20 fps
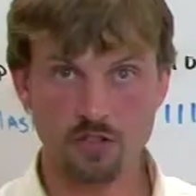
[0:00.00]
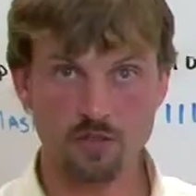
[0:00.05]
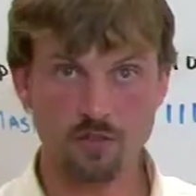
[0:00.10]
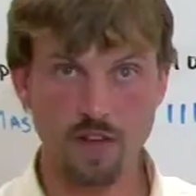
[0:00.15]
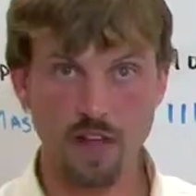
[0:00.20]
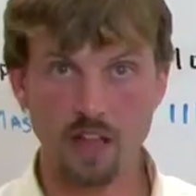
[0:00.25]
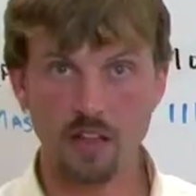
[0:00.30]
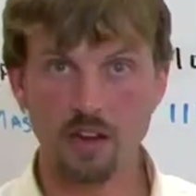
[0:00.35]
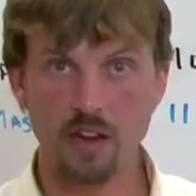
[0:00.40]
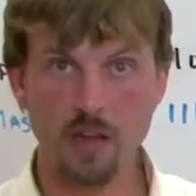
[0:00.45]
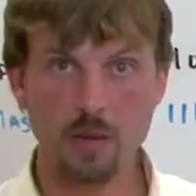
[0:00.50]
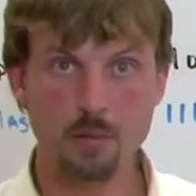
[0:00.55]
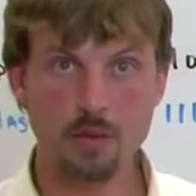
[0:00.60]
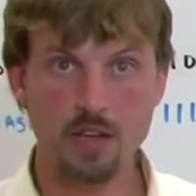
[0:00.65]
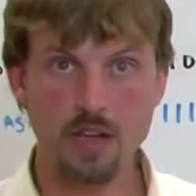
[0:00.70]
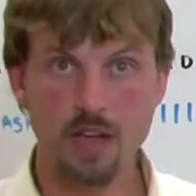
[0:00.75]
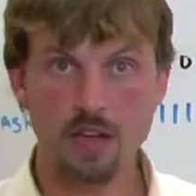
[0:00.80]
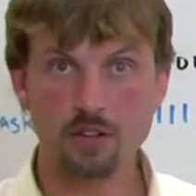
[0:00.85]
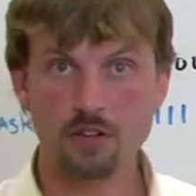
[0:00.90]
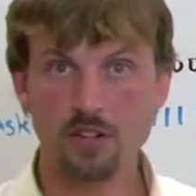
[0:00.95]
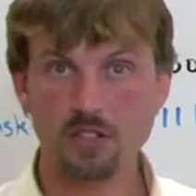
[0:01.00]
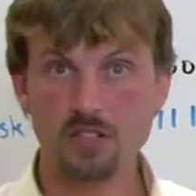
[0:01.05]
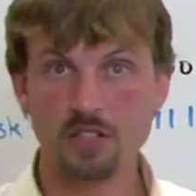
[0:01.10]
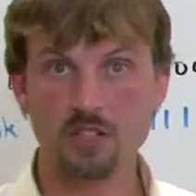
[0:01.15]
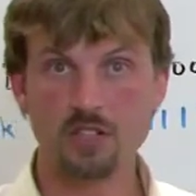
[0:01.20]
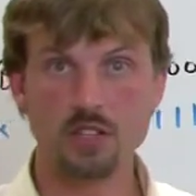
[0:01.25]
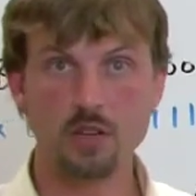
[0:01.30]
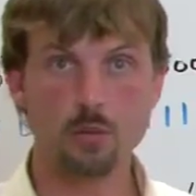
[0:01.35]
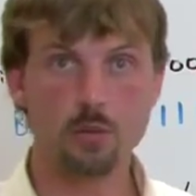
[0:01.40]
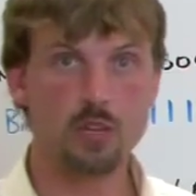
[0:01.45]
of valid IP
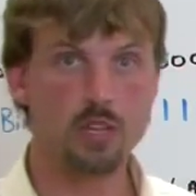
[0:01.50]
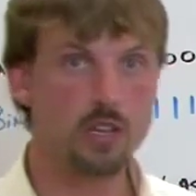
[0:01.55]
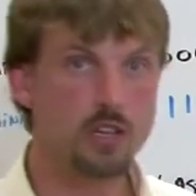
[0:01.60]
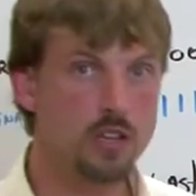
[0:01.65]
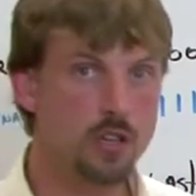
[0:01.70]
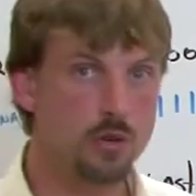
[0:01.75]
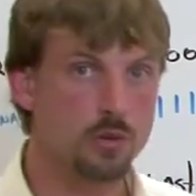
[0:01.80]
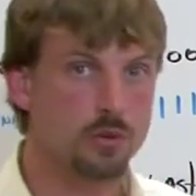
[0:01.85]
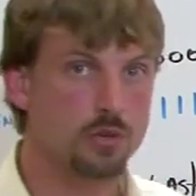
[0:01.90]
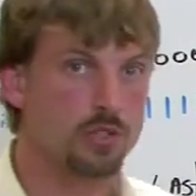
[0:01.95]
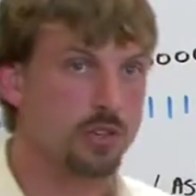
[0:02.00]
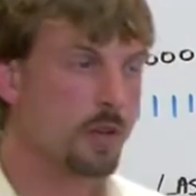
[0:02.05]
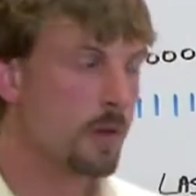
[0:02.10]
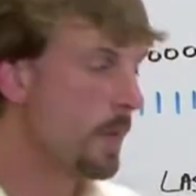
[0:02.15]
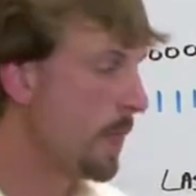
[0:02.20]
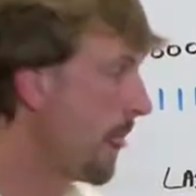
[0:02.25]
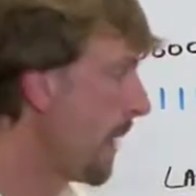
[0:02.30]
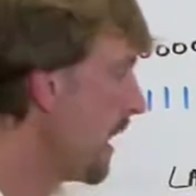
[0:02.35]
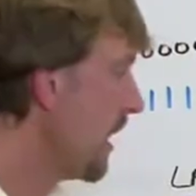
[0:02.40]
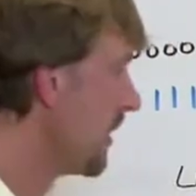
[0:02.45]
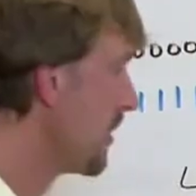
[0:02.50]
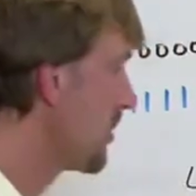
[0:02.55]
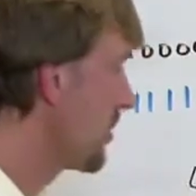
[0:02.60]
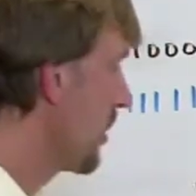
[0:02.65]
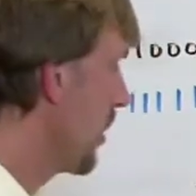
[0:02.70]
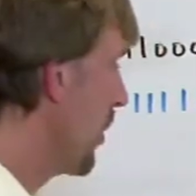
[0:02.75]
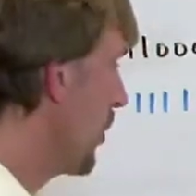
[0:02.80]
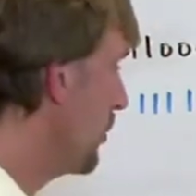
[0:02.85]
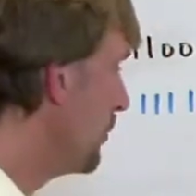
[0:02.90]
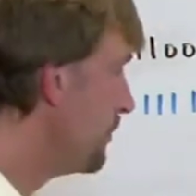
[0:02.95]
addresses that we can use.
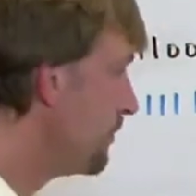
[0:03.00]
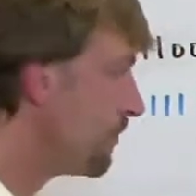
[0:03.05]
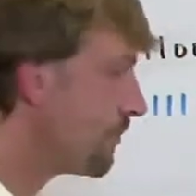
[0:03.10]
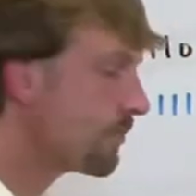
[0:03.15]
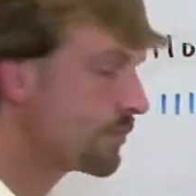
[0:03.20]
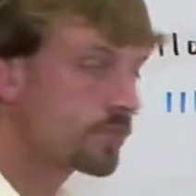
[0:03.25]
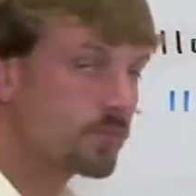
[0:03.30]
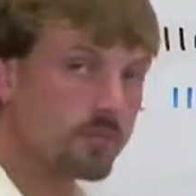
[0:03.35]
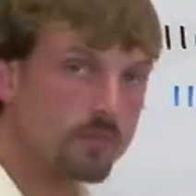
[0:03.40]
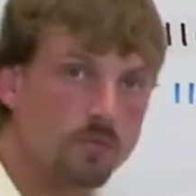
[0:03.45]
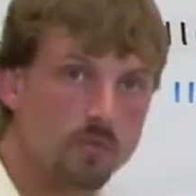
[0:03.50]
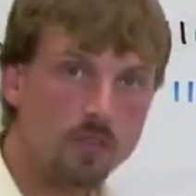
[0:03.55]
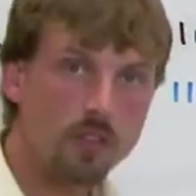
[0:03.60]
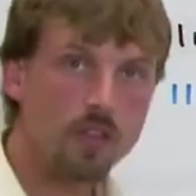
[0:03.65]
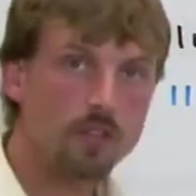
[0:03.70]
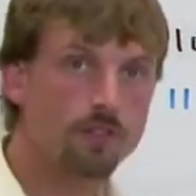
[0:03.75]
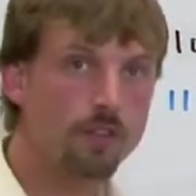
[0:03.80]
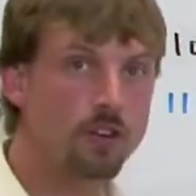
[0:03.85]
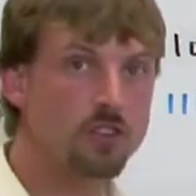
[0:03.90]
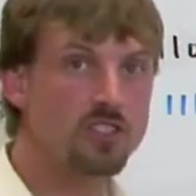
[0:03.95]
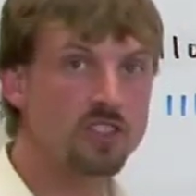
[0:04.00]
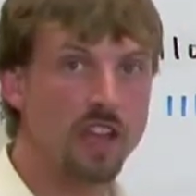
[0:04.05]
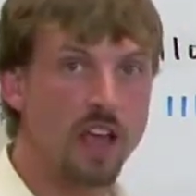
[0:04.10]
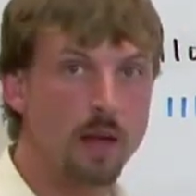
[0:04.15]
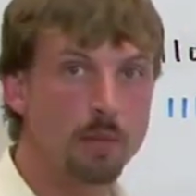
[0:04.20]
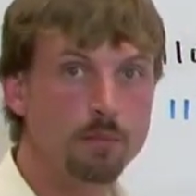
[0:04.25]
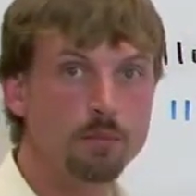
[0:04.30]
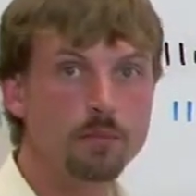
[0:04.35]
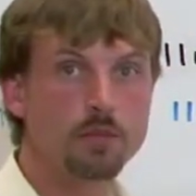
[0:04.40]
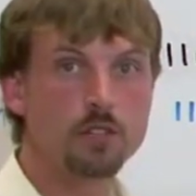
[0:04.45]
So first
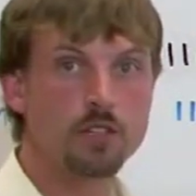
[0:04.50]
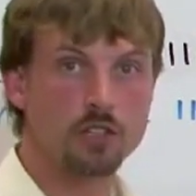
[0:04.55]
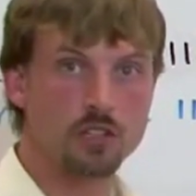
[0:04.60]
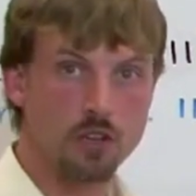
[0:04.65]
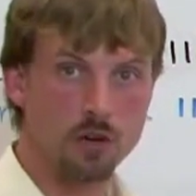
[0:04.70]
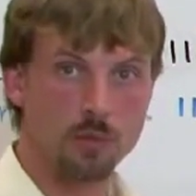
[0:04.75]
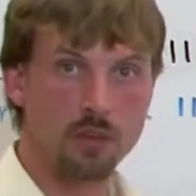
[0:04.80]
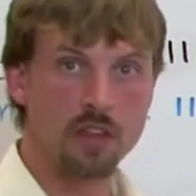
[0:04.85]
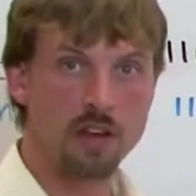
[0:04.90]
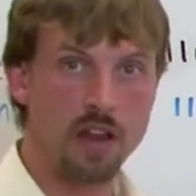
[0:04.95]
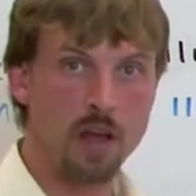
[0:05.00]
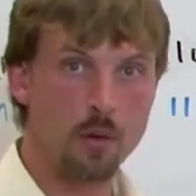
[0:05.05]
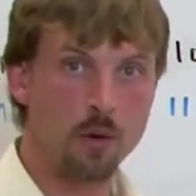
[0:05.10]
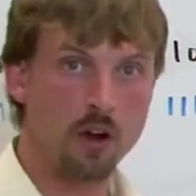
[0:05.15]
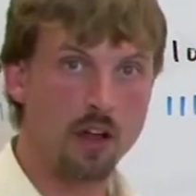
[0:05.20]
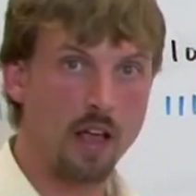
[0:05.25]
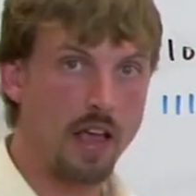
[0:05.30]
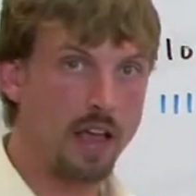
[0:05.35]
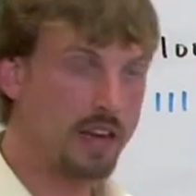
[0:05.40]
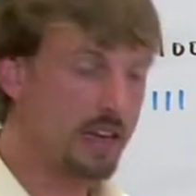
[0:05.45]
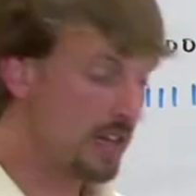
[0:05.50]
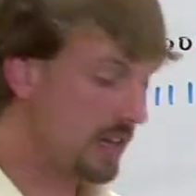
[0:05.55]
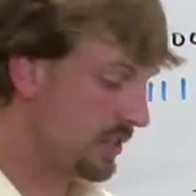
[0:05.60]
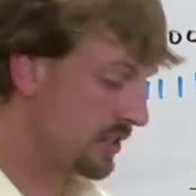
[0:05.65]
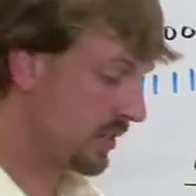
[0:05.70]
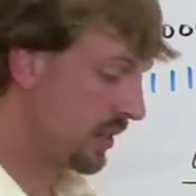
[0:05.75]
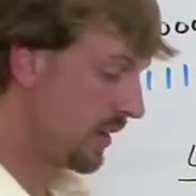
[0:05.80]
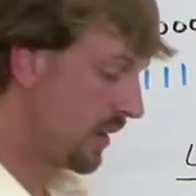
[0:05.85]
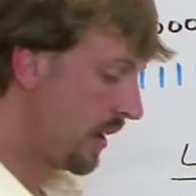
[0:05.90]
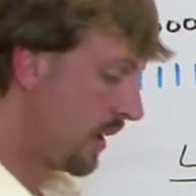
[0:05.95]
step, determine the network
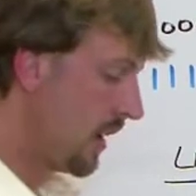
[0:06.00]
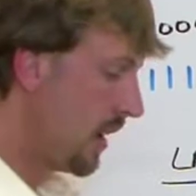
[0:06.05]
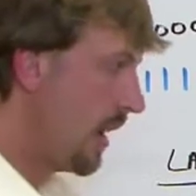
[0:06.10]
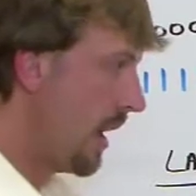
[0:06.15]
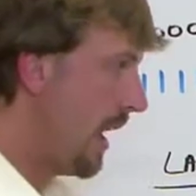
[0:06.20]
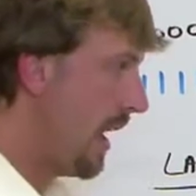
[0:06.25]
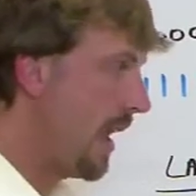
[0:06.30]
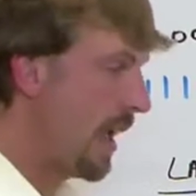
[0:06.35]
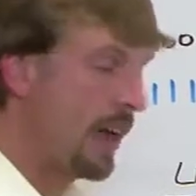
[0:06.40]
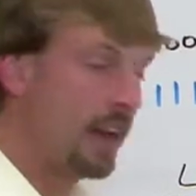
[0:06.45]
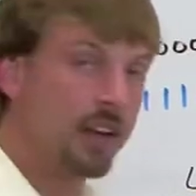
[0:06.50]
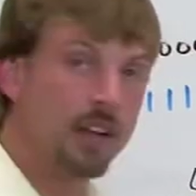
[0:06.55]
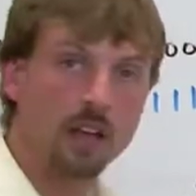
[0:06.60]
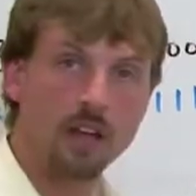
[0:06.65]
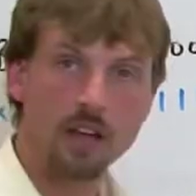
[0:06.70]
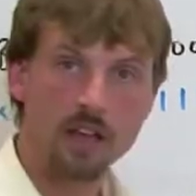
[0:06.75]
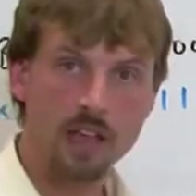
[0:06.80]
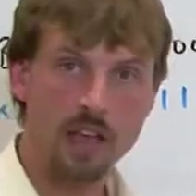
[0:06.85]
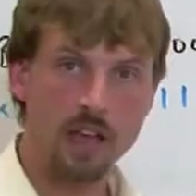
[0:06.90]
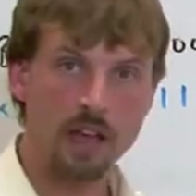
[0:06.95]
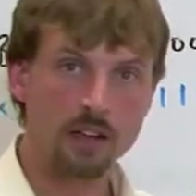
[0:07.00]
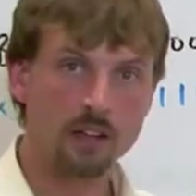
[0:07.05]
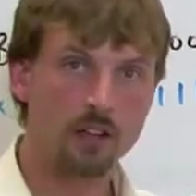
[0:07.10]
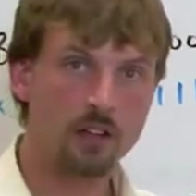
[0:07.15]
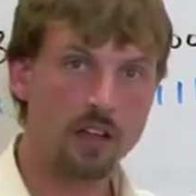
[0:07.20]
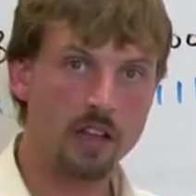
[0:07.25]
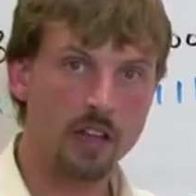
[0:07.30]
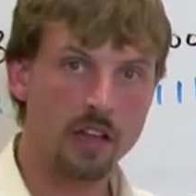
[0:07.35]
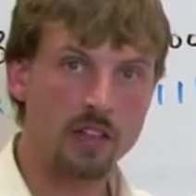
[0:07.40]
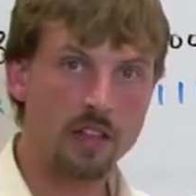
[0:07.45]
IDs. And again,
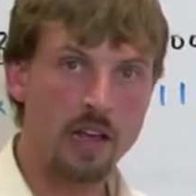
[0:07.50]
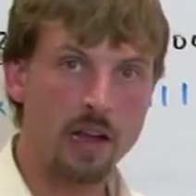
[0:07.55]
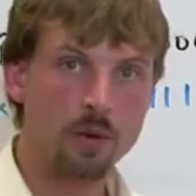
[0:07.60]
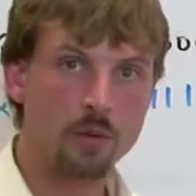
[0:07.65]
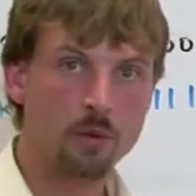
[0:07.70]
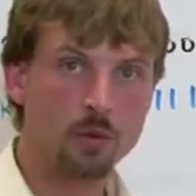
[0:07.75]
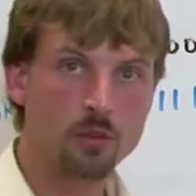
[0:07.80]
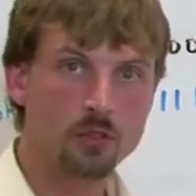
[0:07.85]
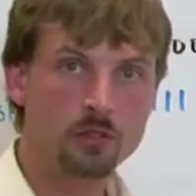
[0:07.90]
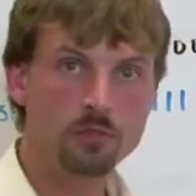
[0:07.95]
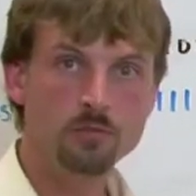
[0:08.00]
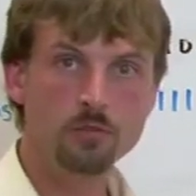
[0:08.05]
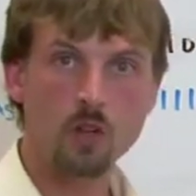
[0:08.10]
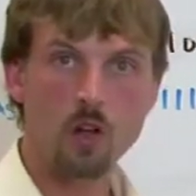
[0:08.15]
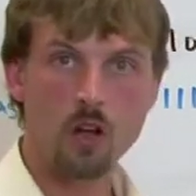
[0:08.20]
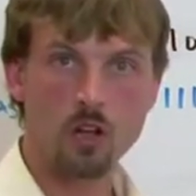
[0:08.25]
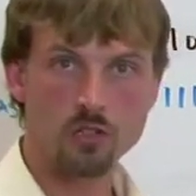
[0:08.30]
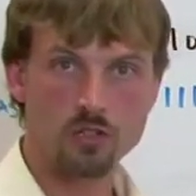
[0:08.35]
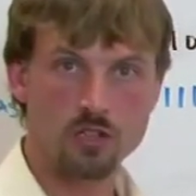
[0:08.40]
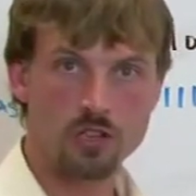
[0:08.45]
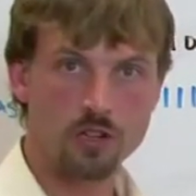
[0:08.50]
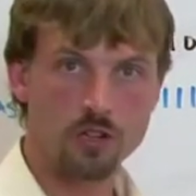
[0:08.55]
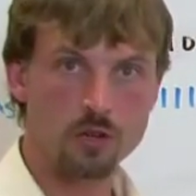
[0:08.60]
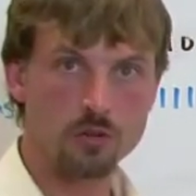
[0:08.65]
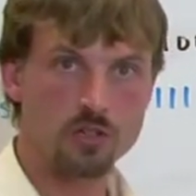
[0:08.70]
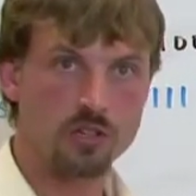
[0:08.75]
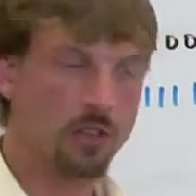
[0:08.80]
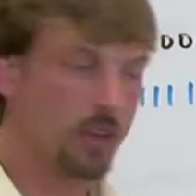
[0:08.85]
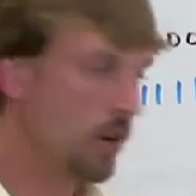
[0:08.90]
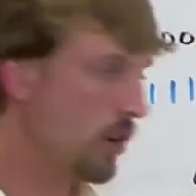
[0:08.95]
looking at that rule, all
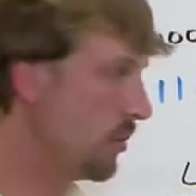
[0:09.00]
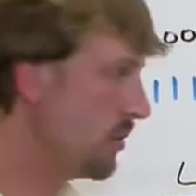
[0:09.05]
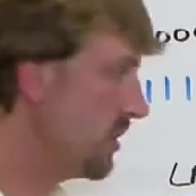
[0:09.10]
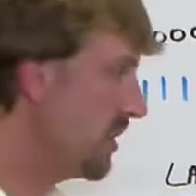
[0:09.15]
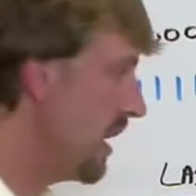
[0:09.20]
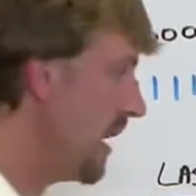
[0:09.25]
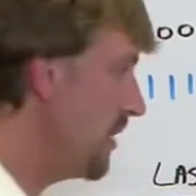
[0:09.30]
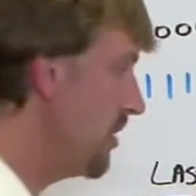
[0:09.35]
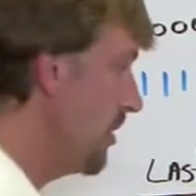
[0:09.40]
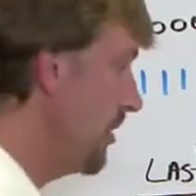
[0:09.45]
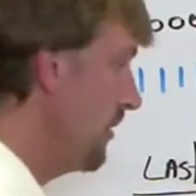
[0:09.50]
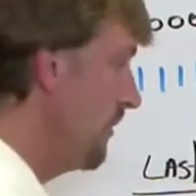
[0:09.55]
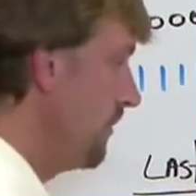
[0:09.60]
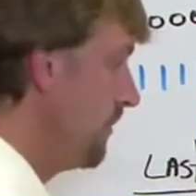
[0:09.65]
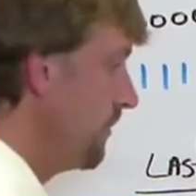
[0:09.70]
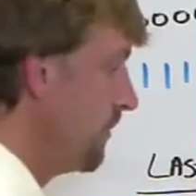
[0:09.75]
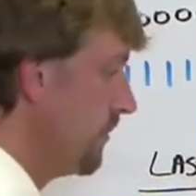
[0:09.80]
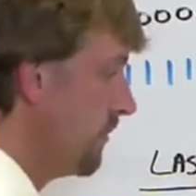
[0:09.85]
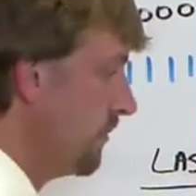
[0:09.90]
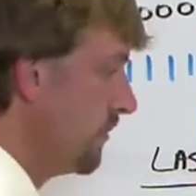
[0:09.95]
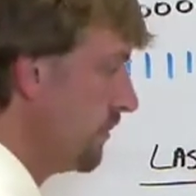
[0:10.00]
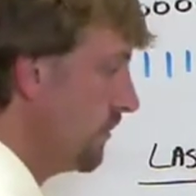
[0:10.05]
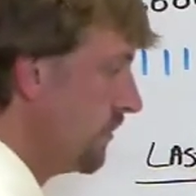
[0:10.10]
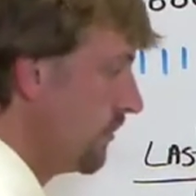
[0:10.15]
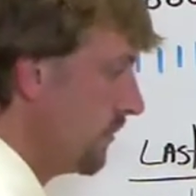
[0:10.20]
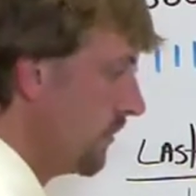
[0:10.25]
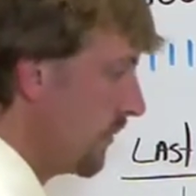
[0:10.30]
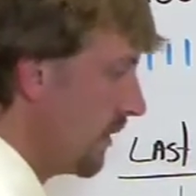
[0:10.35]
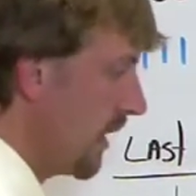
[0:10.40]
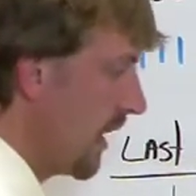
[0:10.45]
zeros in the host section,
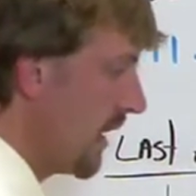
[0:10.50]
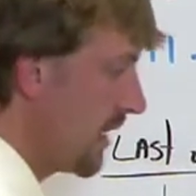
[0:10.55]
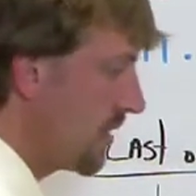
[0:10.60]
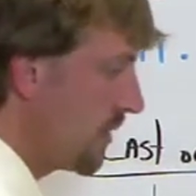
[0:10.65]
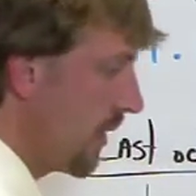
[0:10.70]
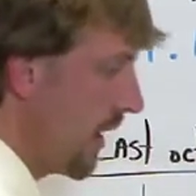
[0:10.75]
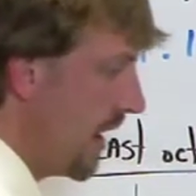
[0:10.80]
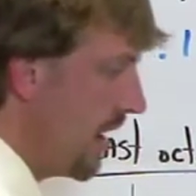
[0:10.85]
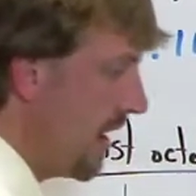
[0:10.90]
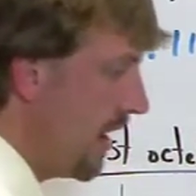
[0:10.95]
that's right